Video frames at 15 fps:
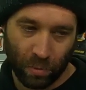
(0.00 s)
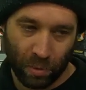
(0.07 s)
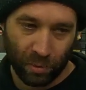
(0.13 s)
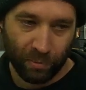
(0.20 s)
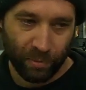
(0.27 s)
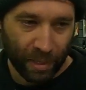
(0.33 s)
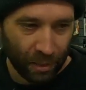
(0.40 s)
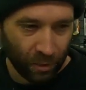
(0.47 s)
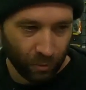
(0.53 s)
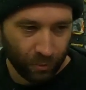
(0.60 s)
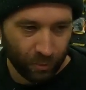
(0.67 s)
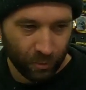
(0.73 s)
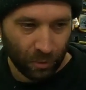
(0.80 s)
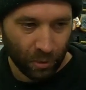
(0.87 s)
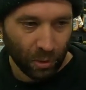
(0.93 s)
which
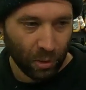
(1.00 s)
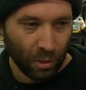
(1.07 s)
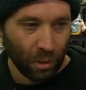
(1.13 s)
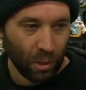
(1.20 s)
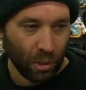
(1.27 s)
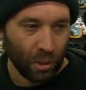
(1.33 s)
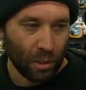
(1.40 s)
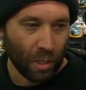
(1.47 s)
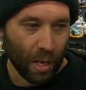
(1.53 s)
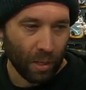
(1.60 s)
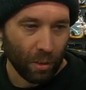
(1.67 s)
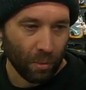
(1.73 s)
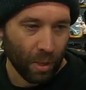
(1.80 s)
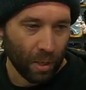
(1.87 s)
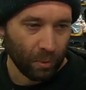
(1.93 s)
valve. The
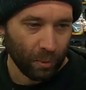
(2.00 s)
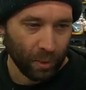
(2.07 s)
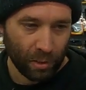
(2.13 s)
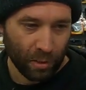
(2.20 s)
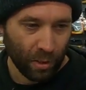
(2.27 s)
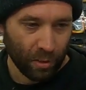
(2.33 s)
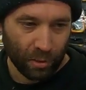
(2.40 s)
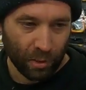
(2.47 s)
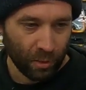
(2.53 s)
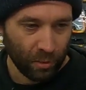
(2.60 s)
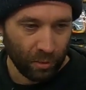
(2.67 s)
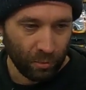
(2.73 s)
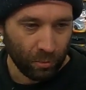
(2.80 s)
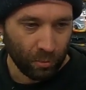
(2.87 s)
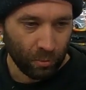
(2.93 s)
other one, we don't
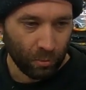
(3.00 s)
know.